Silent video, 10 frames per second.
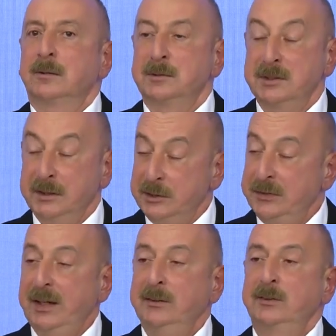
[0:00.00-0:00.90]
serious
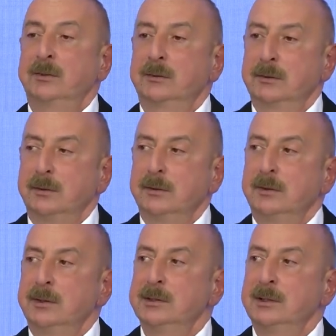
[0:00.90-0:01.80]
factor.
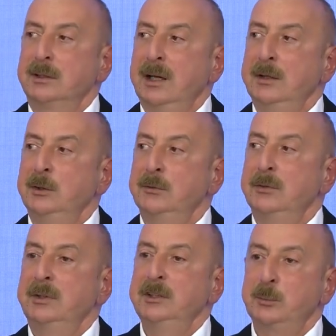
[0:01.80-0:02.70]
It's a kind of
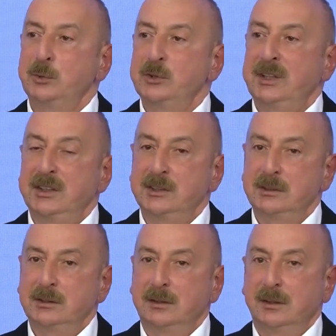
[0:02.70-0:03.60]
a litmus
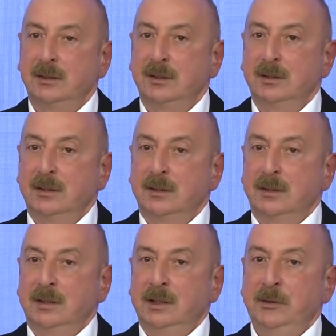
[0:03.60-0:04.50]
test.
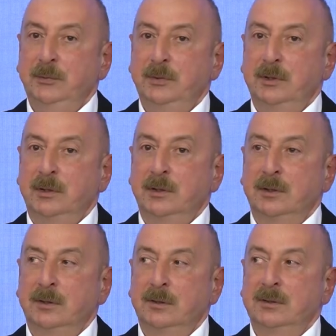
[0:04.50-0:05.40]
If
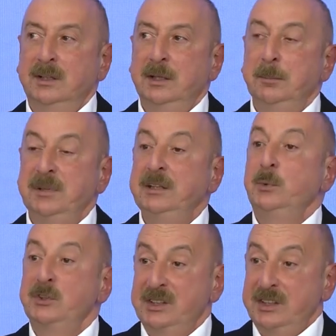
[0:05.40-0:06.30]
they mean
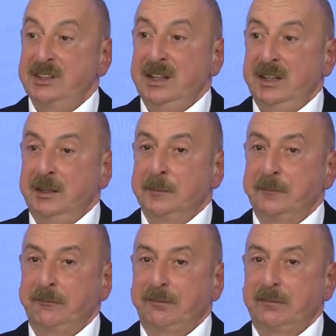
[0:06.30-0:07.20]
what they say,
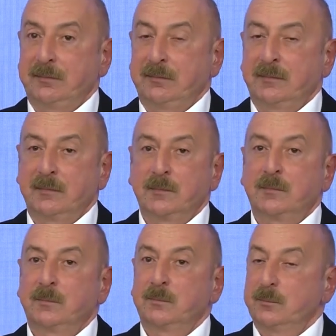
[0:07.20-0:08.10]

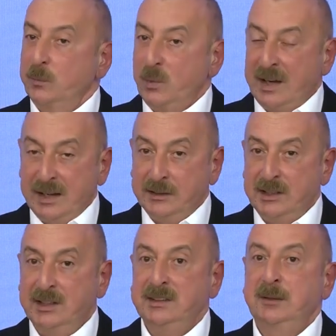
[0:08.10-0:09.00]
why I
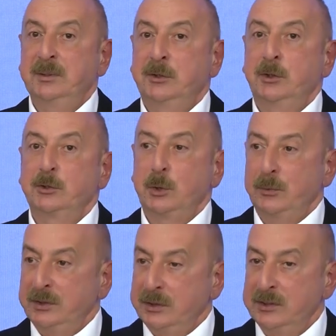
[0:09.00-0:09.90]
say that, because
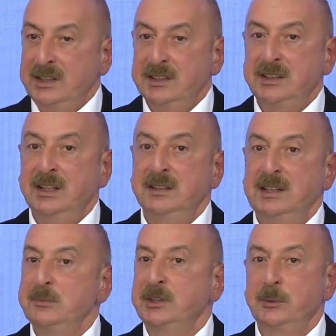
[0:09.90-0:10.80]
often they say
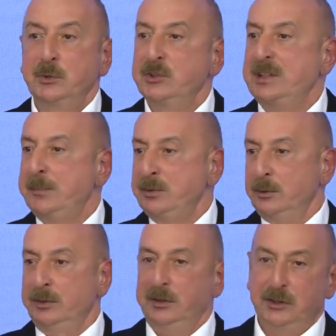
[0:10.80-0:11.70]
something which is
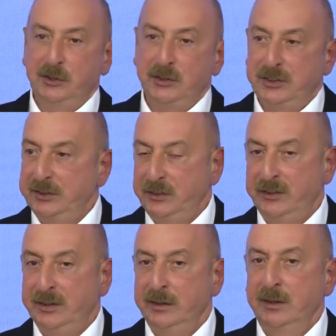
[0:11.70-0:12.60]
absolutely
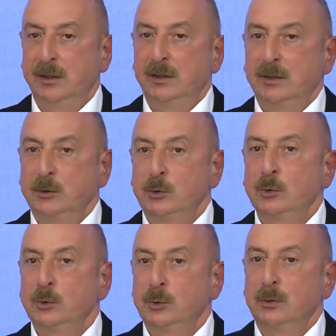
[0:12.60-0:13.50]
contradictory
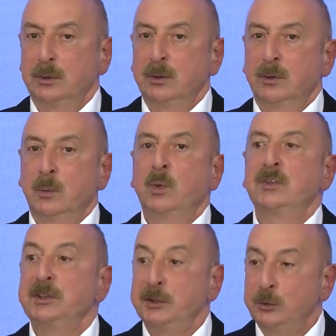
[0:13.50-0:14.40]
to
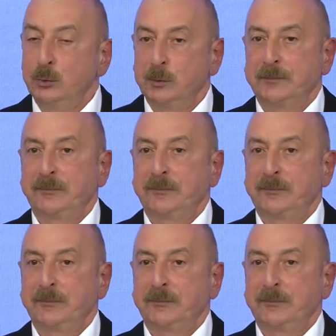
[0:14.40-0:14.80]
what they do.